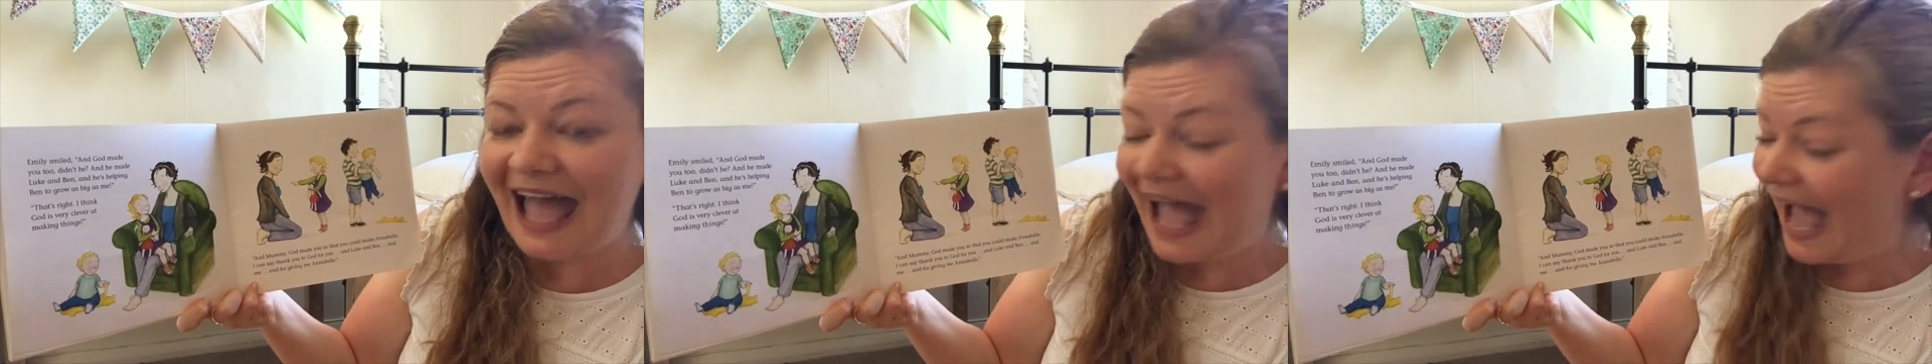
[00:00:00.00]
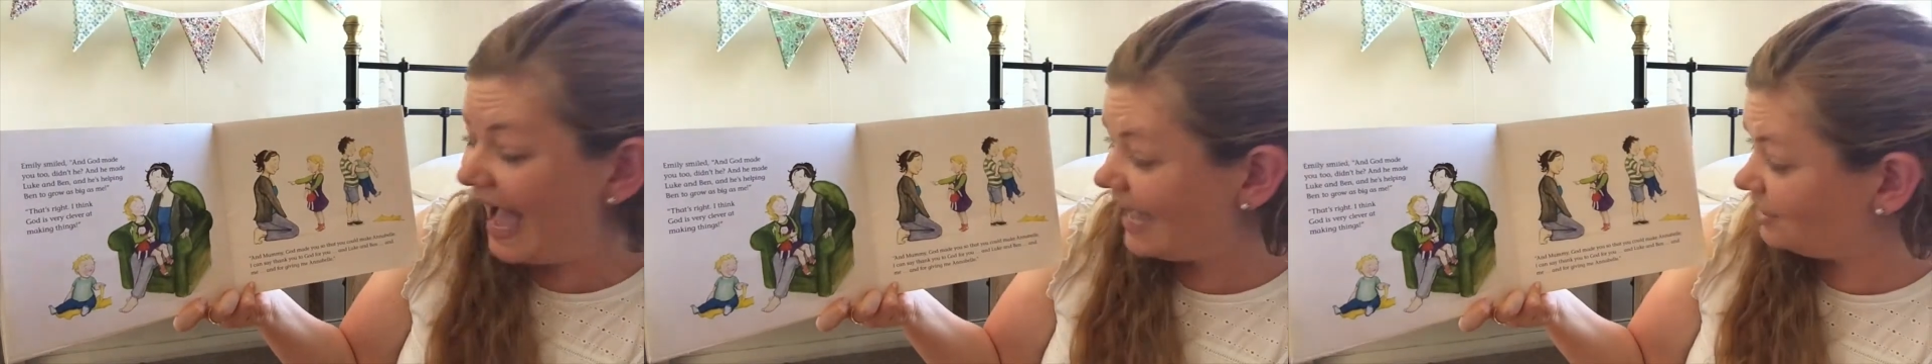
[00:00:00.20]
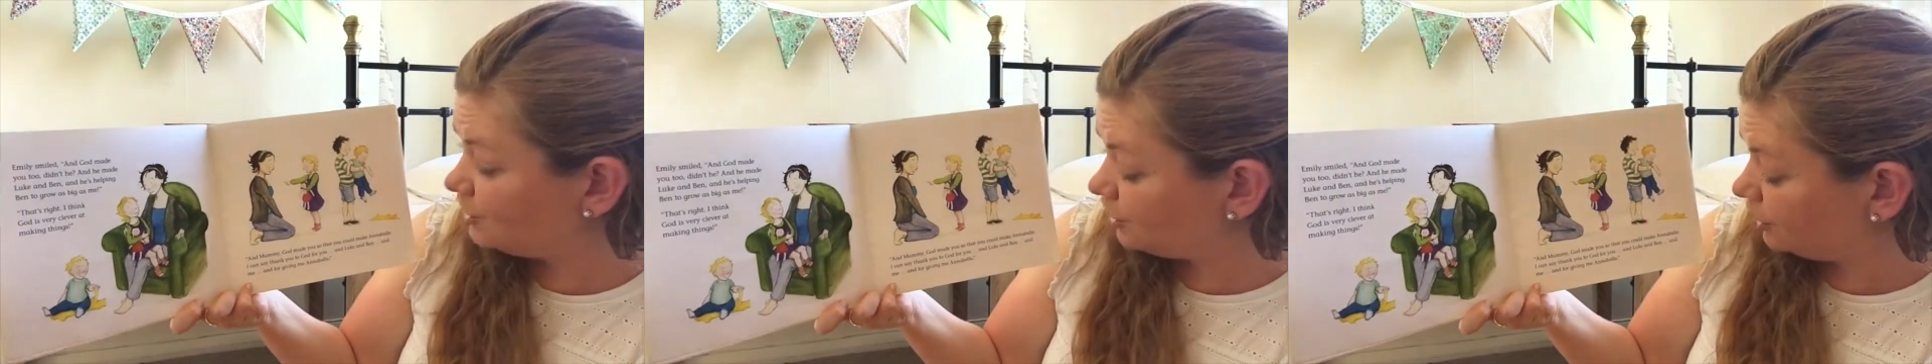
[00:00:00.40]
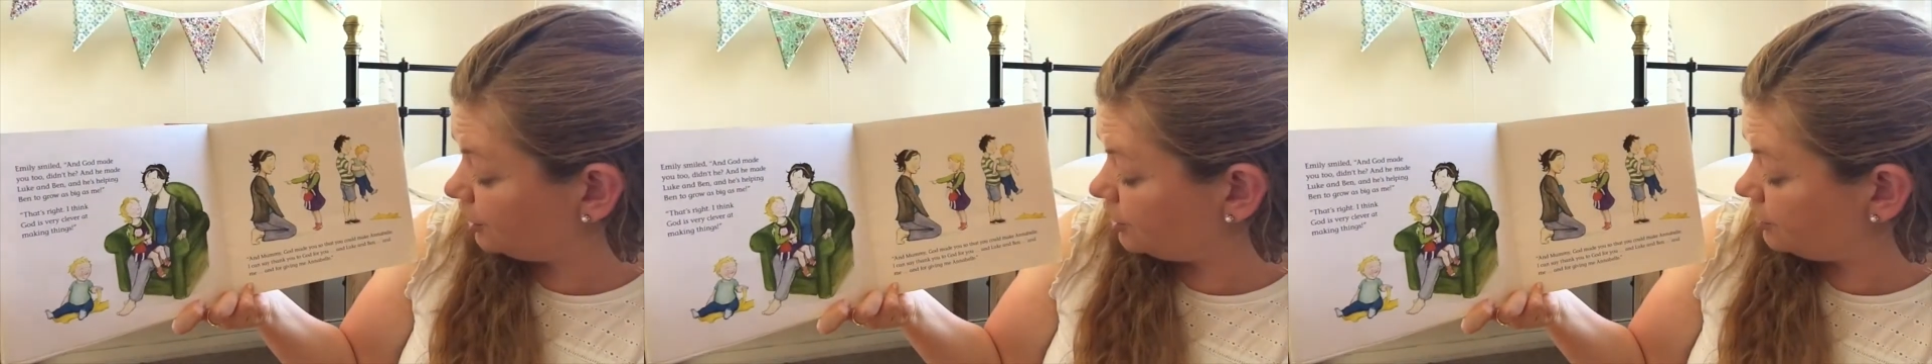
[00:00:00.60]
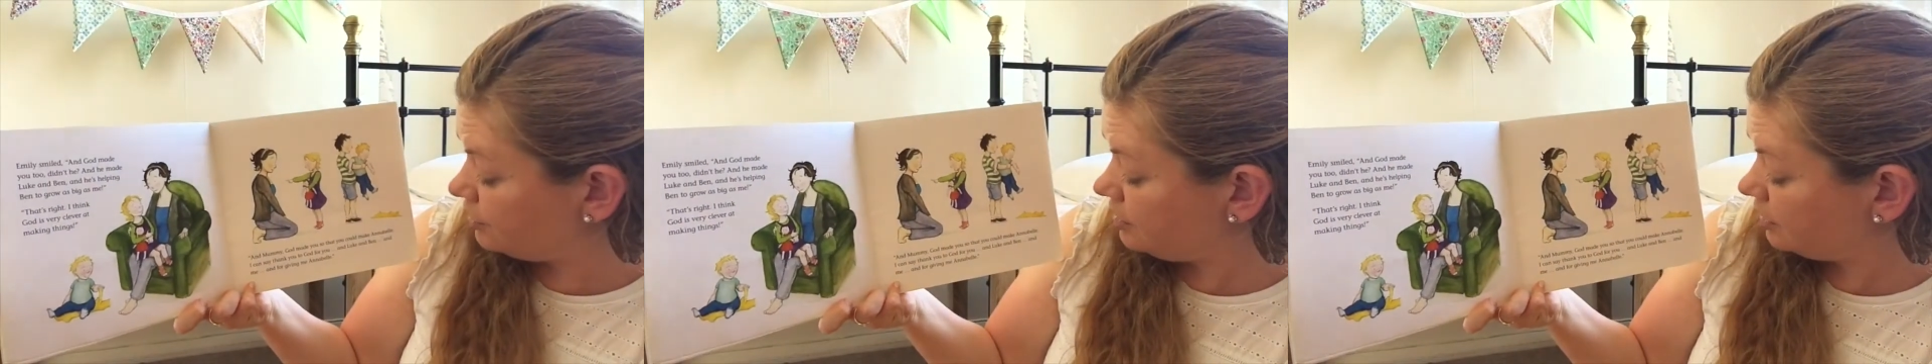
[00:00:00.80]
and
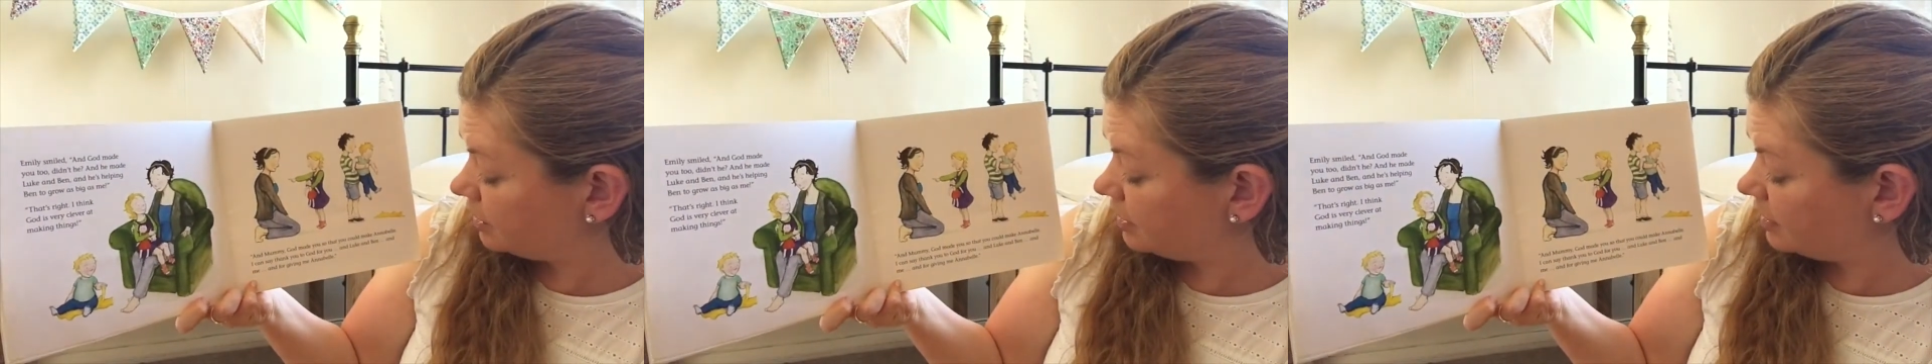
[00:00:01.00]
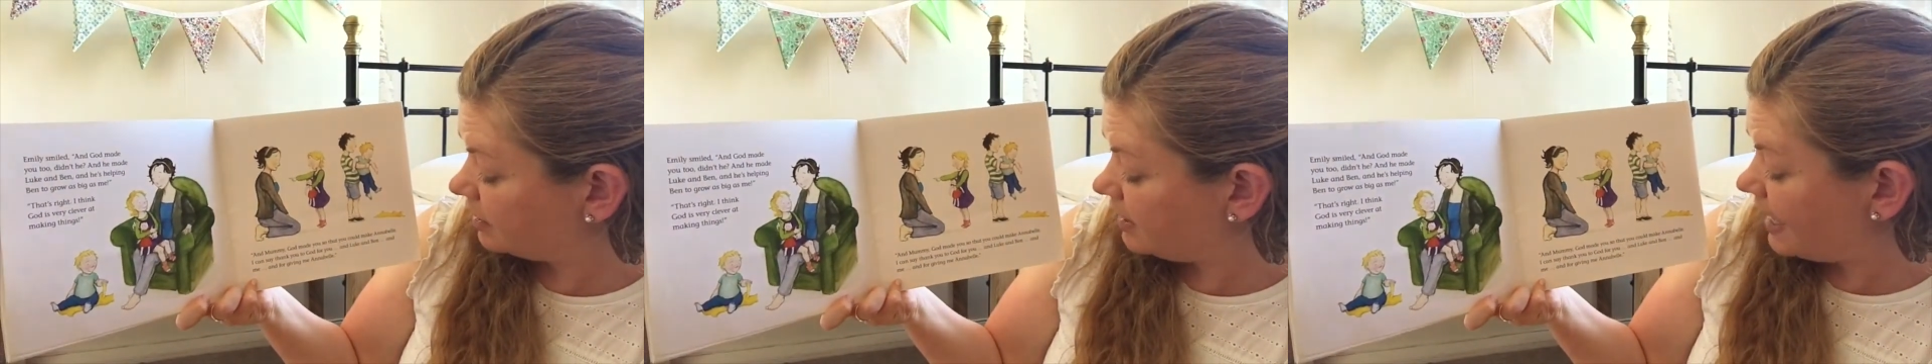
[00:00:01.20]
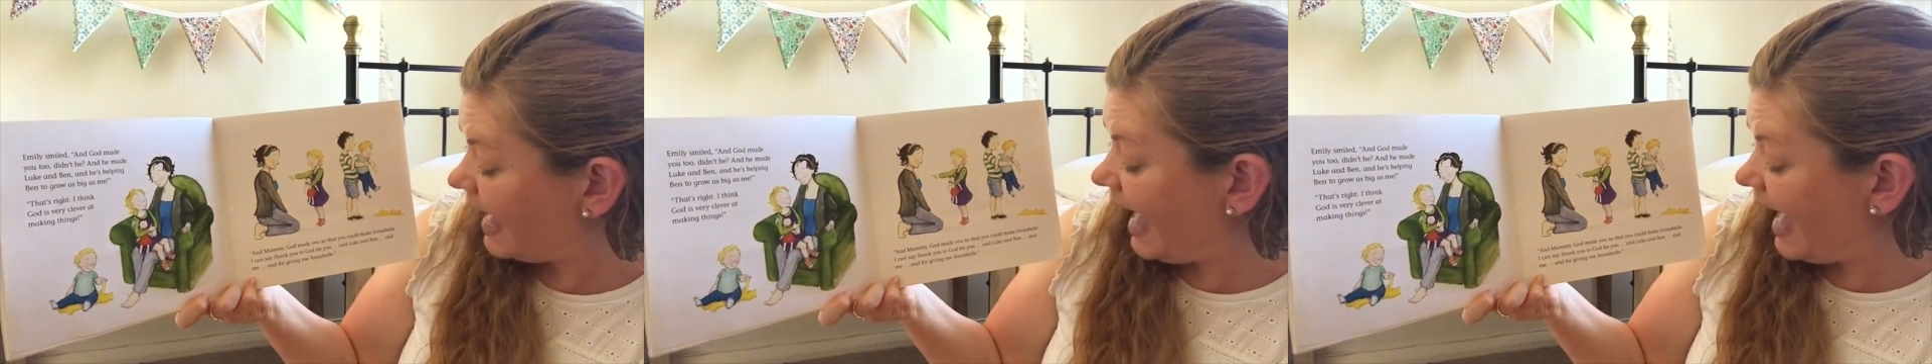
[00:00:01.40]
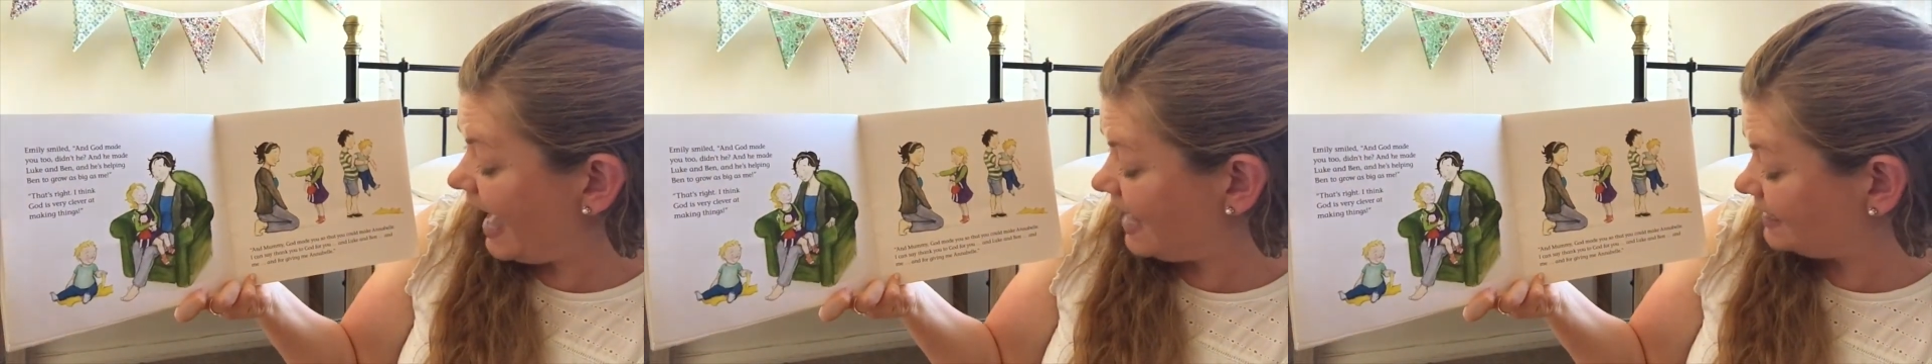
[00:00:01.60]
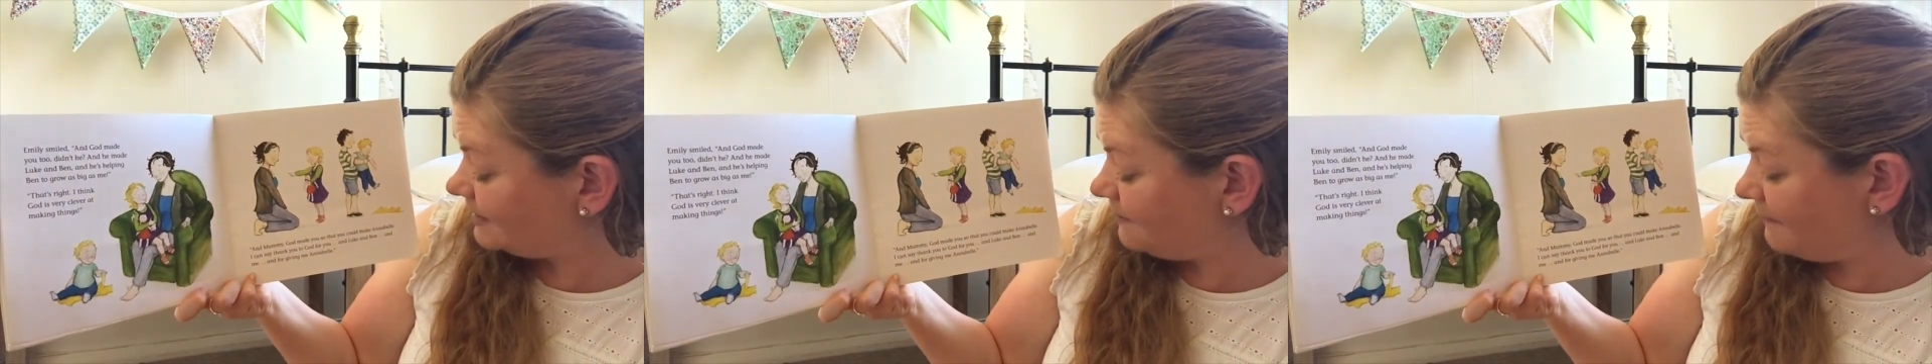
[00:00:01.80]
Luke, and